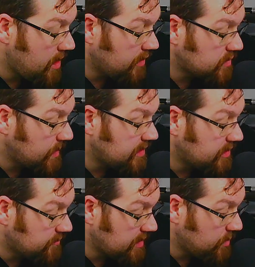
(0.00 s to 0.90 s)

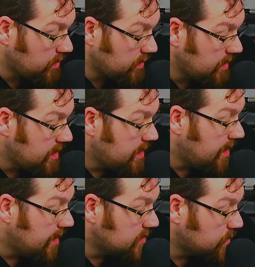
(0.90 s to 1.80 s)
23.1
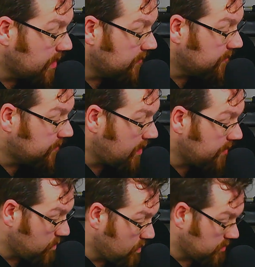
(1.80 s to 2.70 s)
and 25.1.
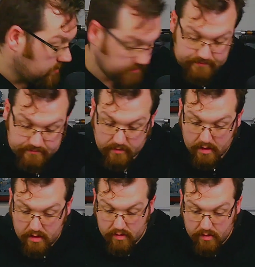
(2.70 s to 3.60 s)

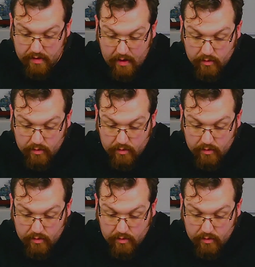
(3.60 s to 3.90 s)
So that would